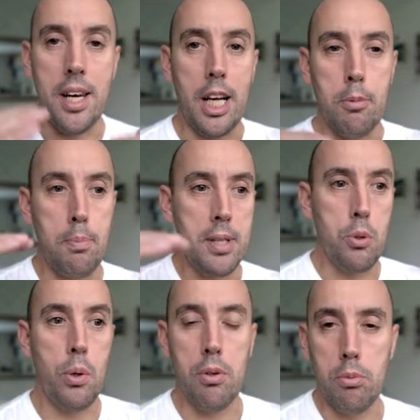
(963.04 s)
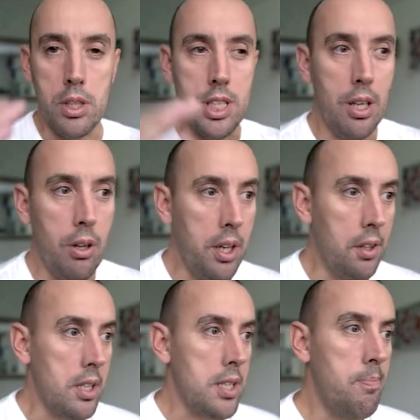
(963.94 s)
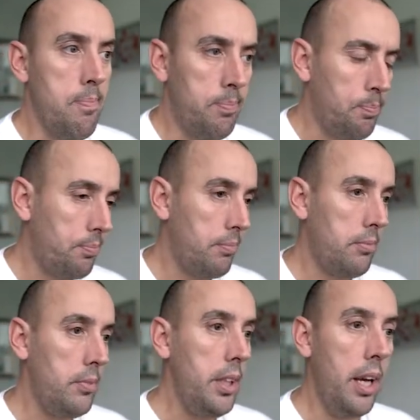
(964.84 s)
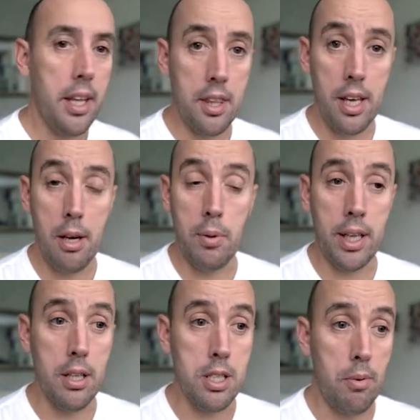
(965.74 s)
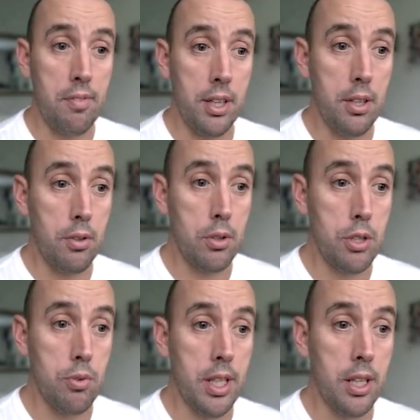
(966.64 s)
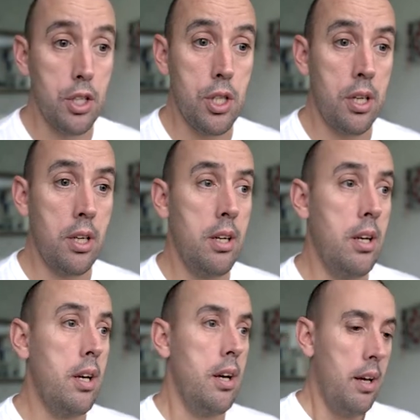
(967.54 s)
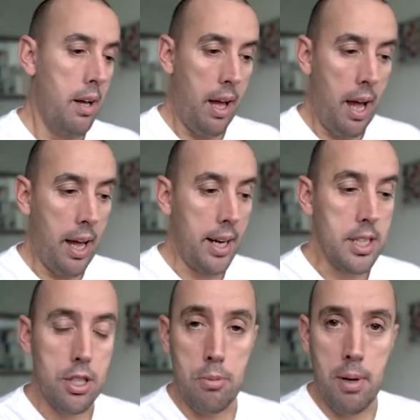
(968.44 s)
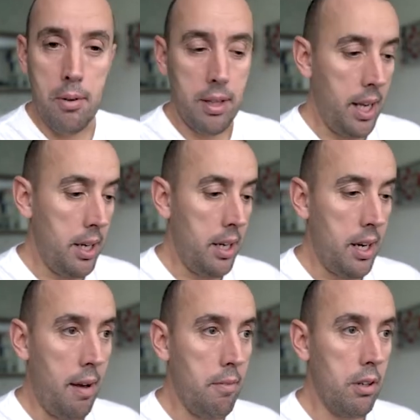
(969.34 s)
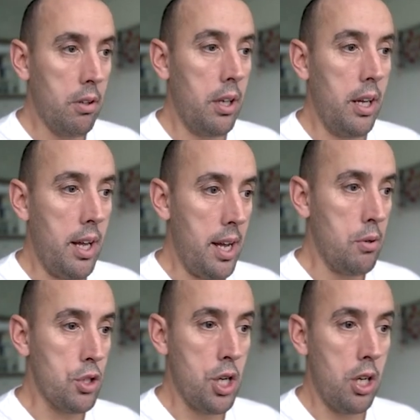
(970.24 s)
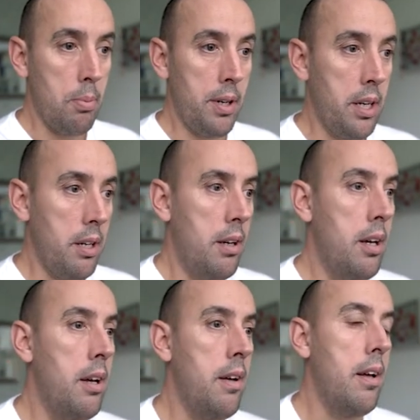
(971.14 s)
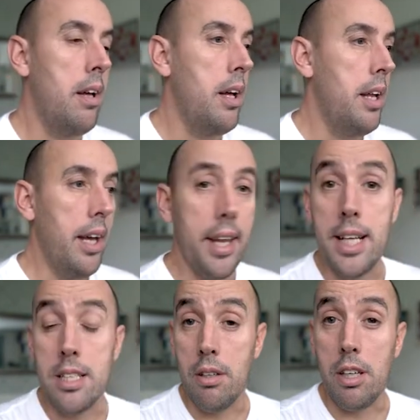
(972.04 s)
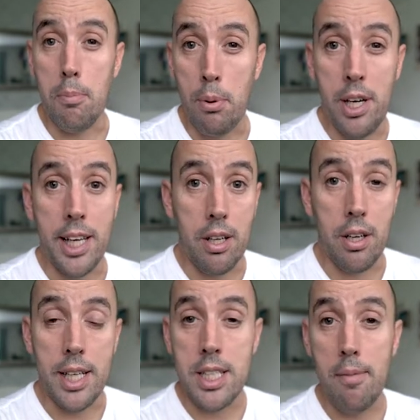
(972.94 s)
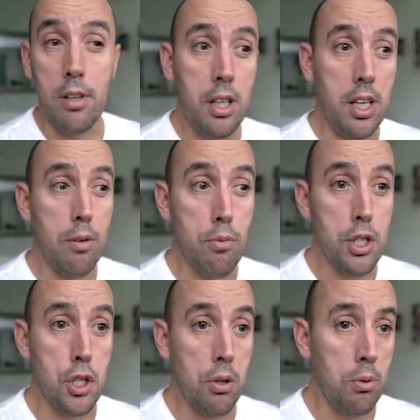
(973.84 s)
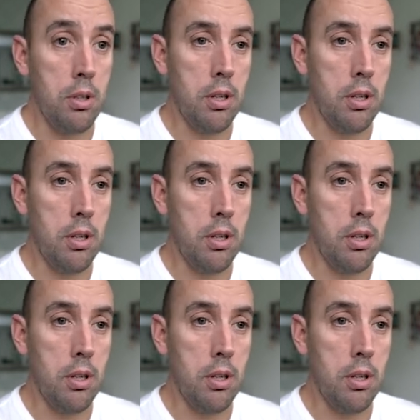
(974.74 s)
act between all the sliders. And there we go. So we've done the noise reduction. And let's zoom out again and have a look at our sharpening. Now that's looking pretty good. Let's have a look at the original